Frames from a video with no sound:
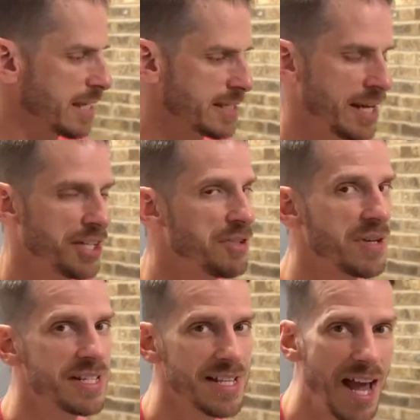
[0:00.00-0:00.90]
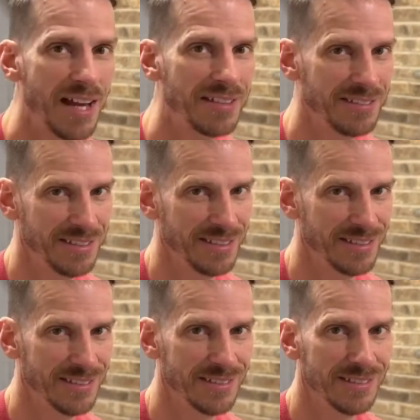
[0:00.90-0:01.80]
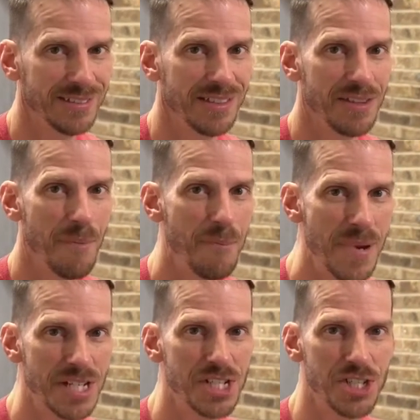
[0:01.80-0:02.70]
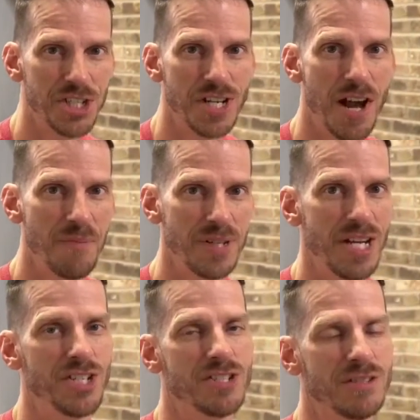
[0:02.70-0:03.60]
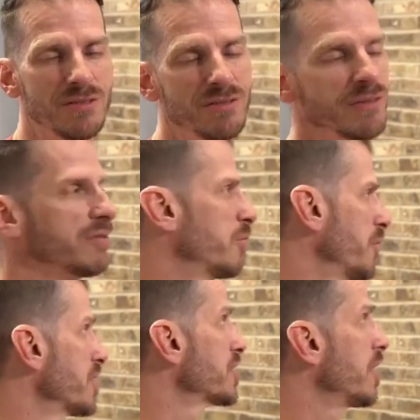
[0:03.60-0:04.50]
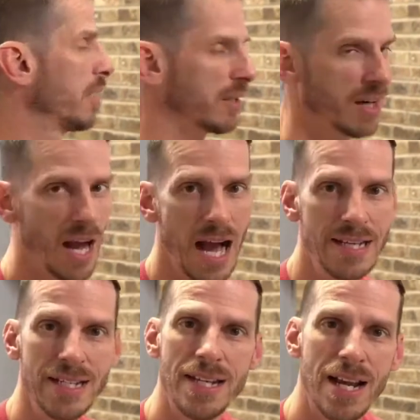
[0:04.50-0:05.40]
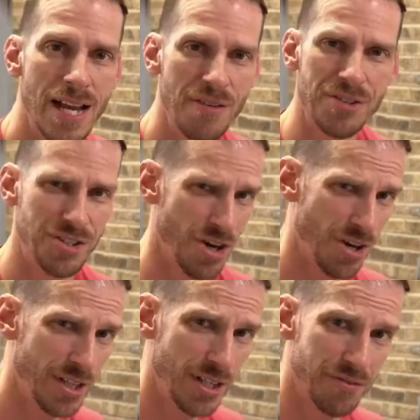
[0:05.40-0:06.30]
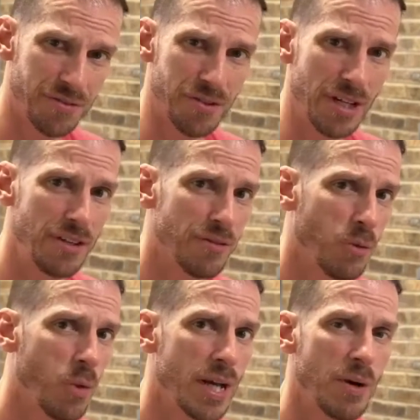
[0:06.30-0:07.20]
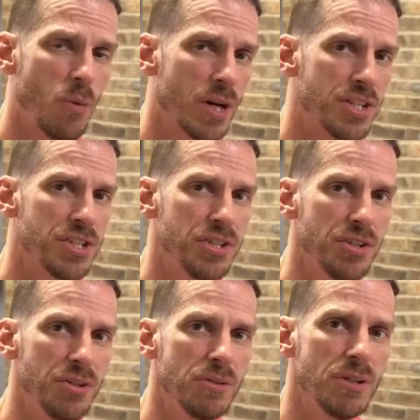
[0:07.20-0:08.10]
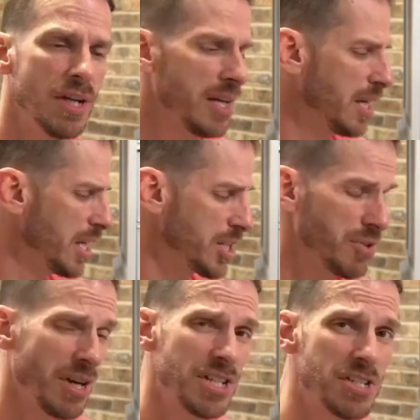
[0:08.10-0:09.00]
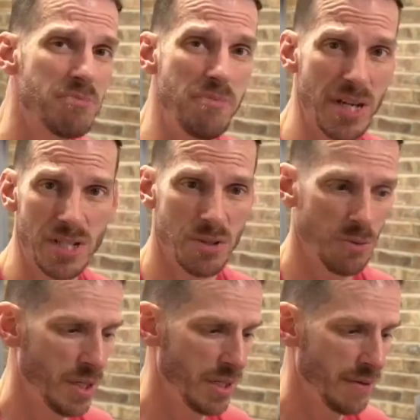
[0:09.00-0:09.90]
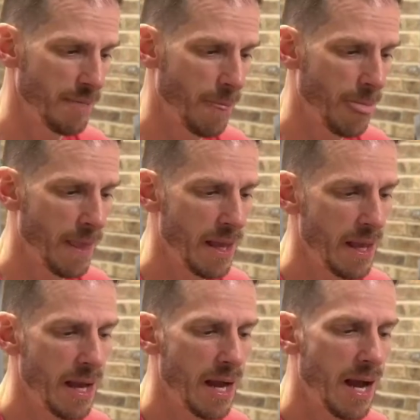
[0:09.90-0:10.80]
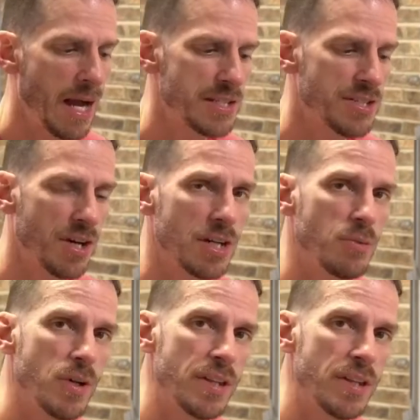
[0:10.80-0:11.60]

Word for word: tell you exactly the mixture combination for this color. I did not have a dark enough green for what I wanted to do, so I just mixed one. I started with